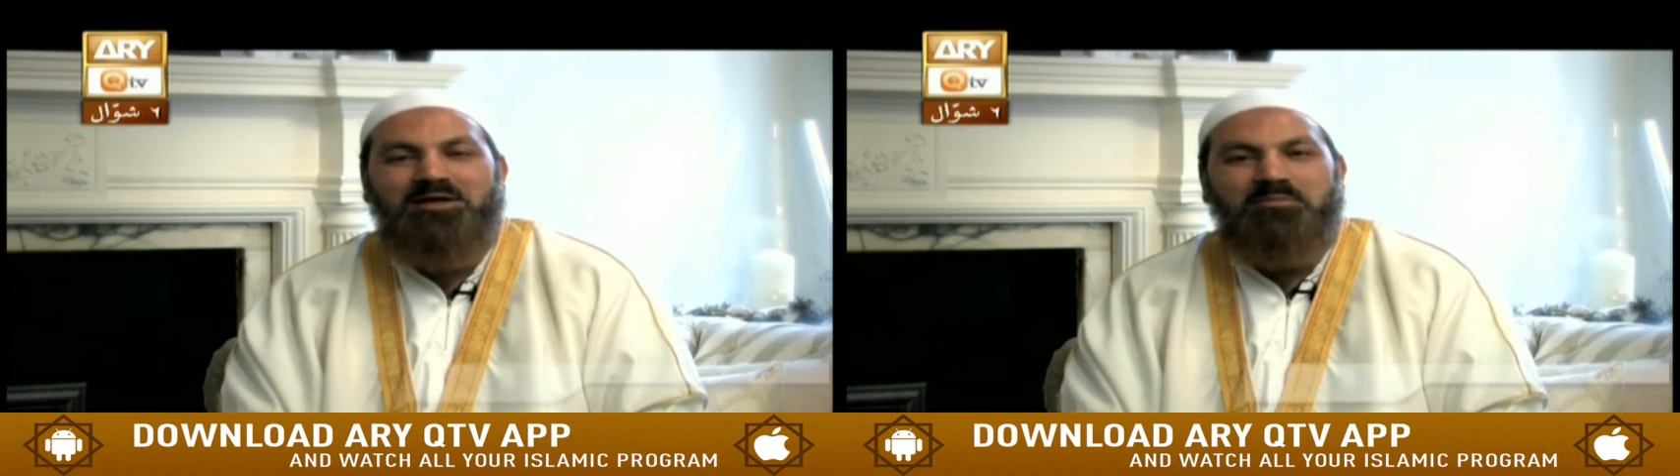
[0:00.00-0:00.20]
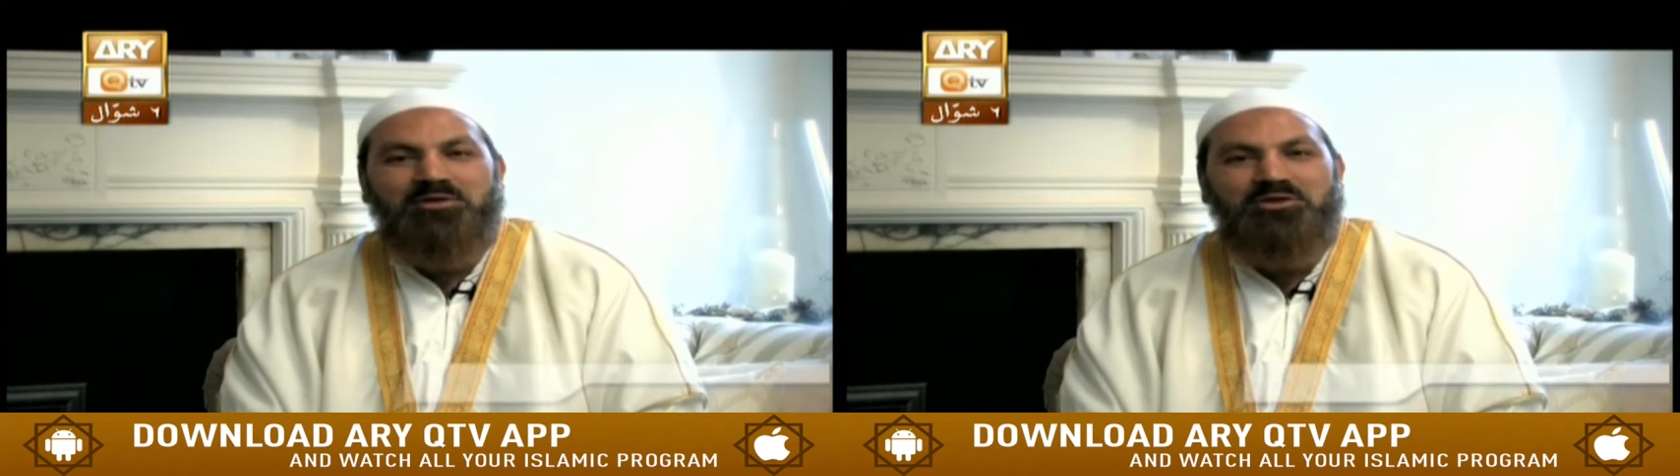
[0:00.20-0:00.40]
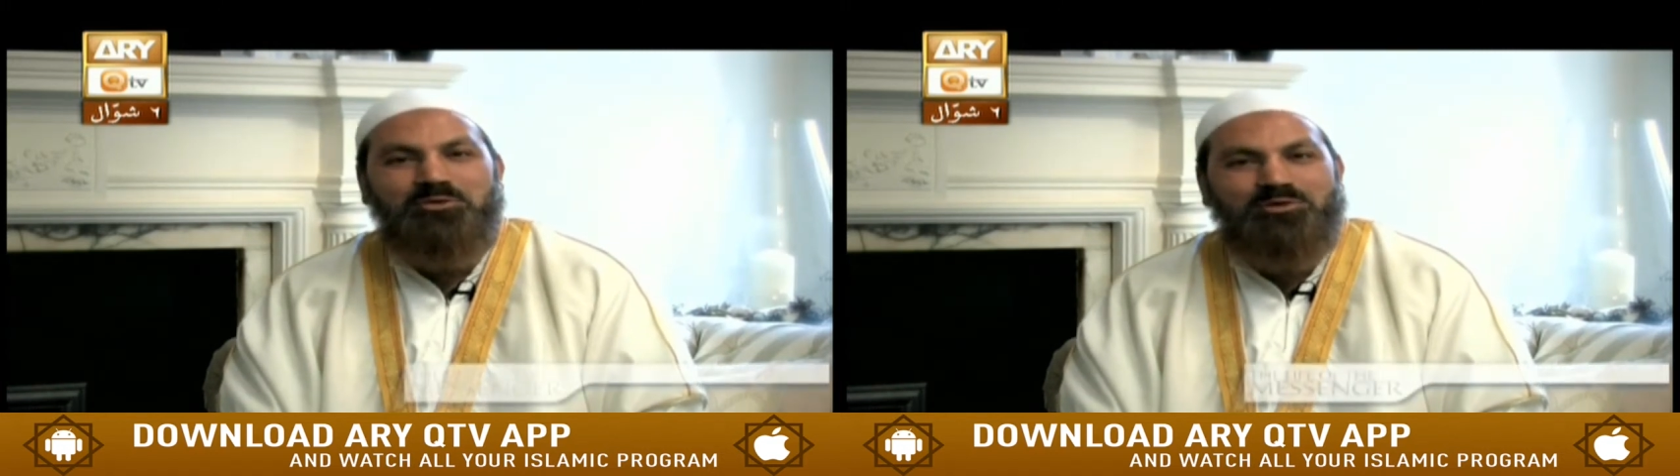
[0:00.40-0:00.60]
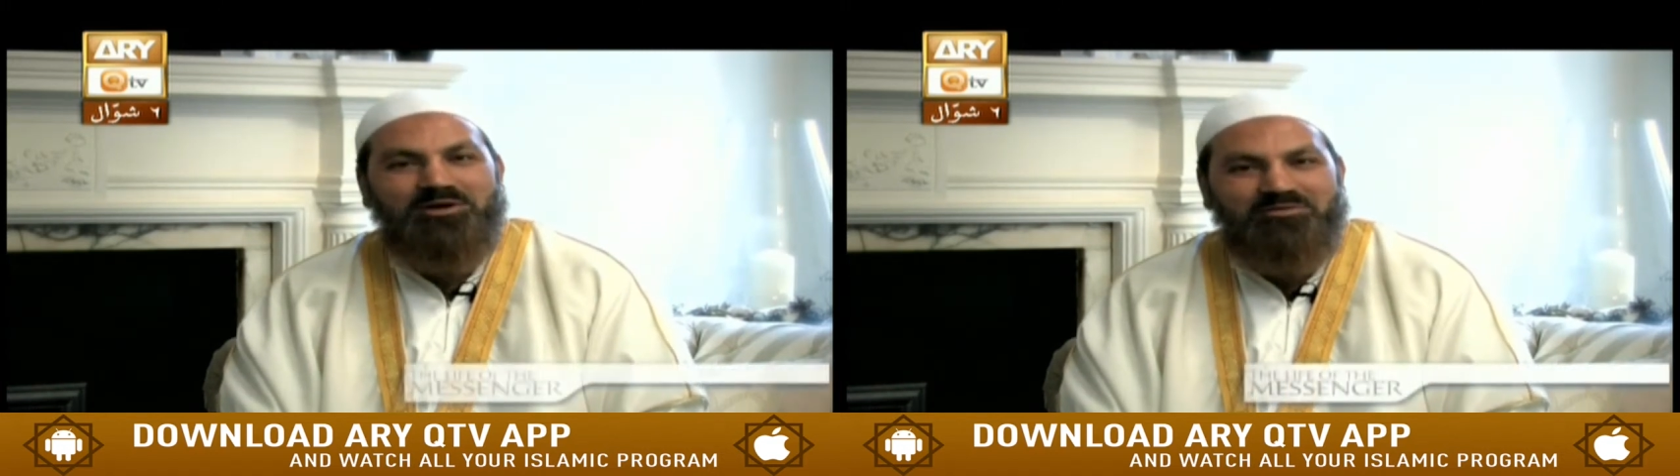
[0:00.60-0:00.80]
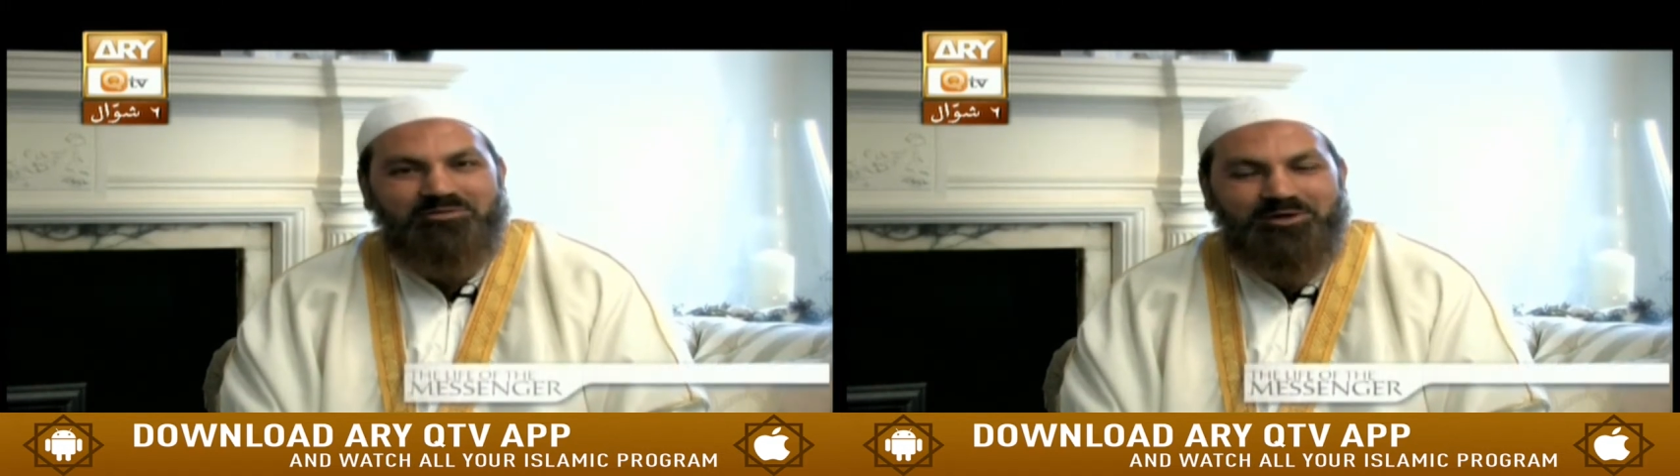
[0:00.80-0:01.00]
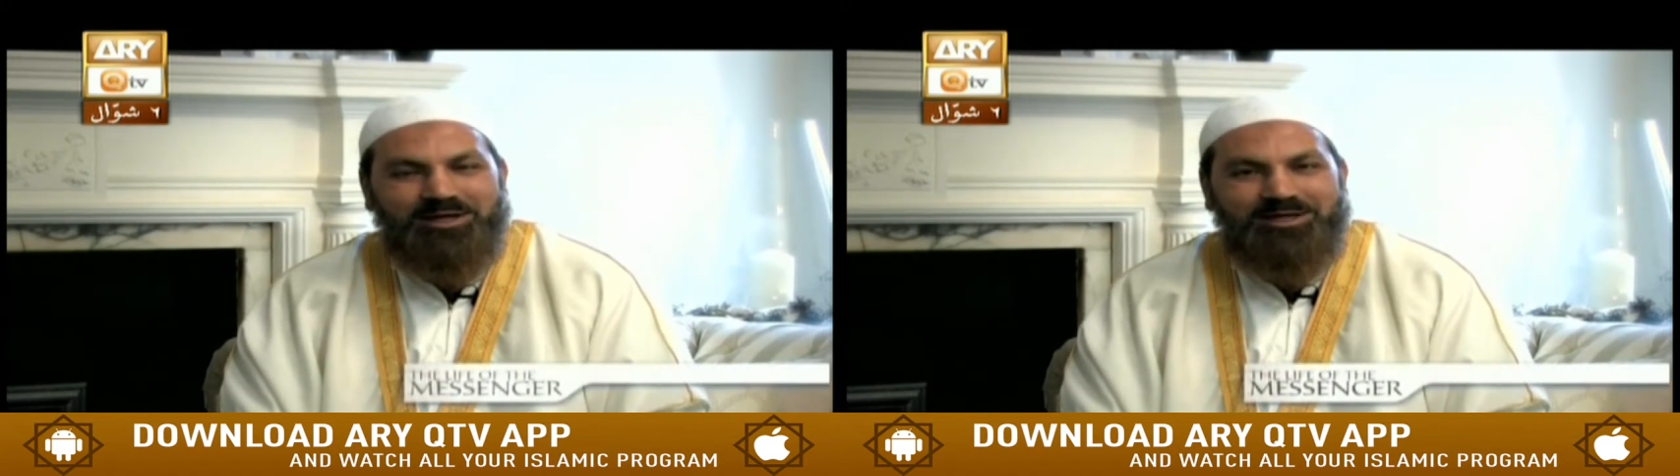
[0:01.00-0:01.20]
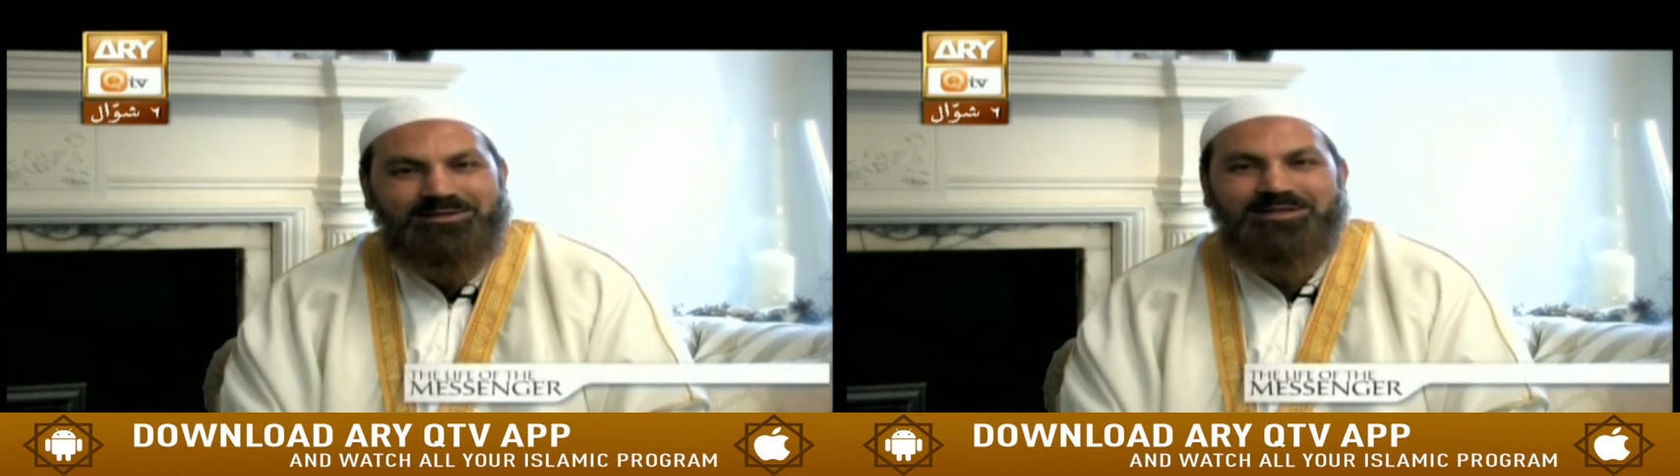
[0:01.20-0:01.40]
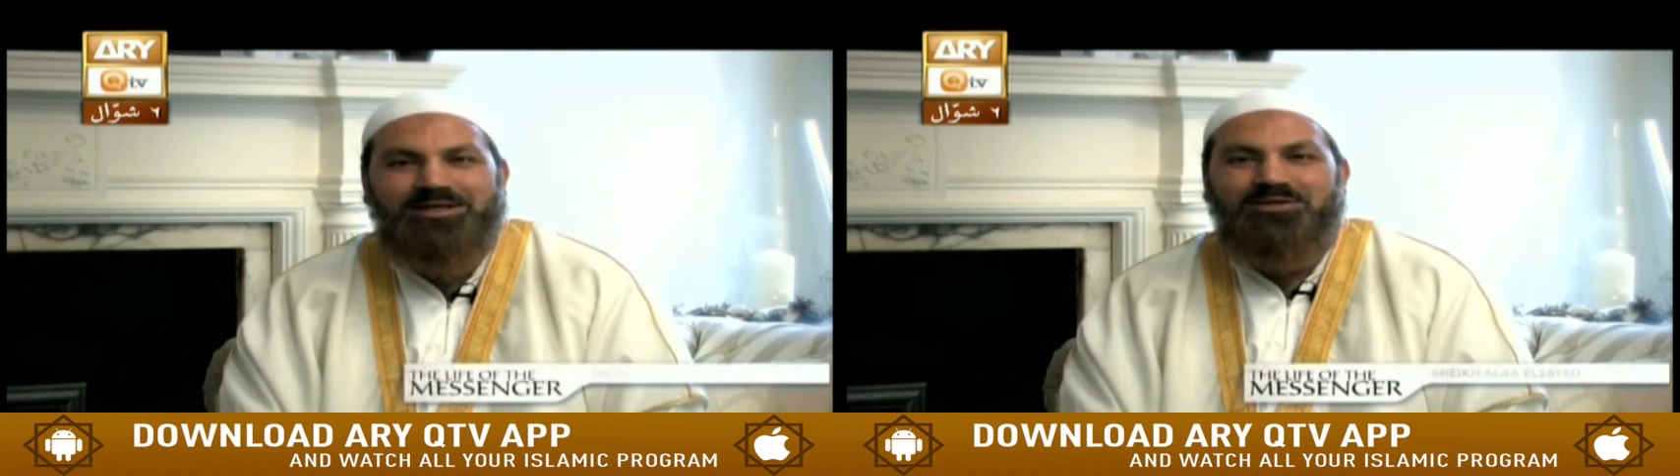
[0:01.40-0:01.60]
but they were afraid